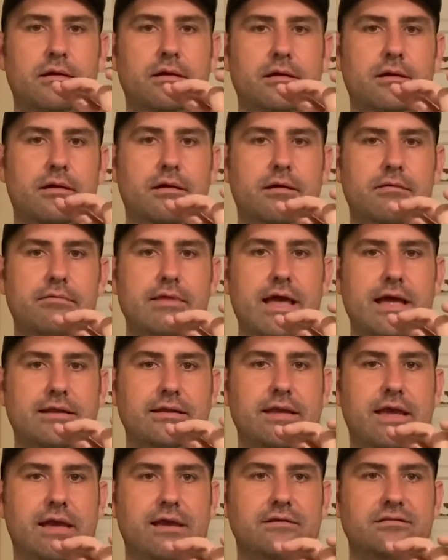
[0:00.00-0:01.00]
of that
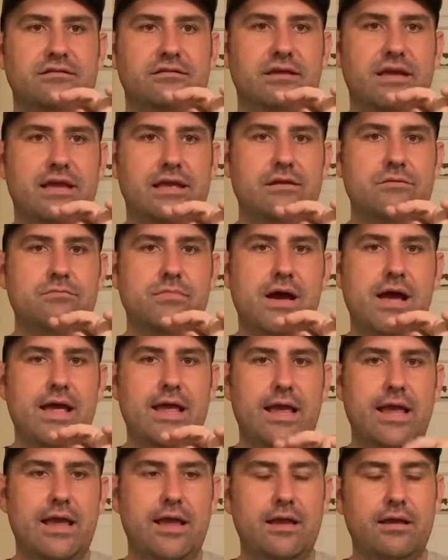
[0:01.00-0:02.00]
case in my
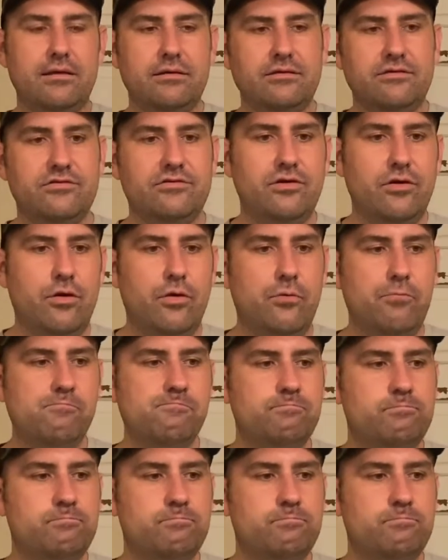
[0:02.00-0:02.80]
hand. So